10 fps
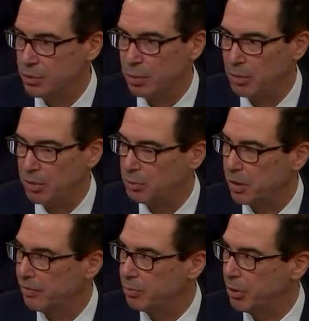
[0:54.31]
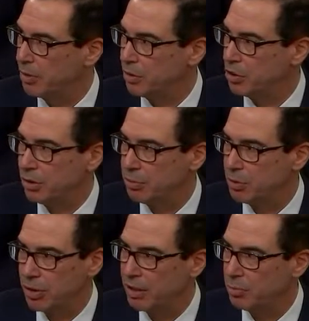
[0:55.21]
Public-private partnerships are
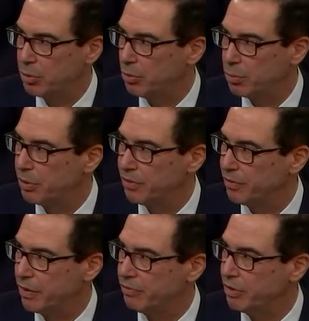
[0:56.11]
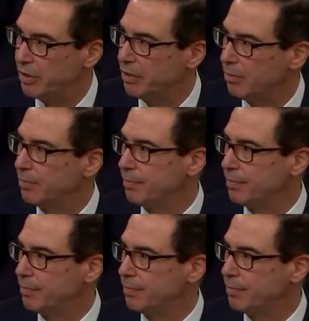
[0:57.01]
not appropriate for everything.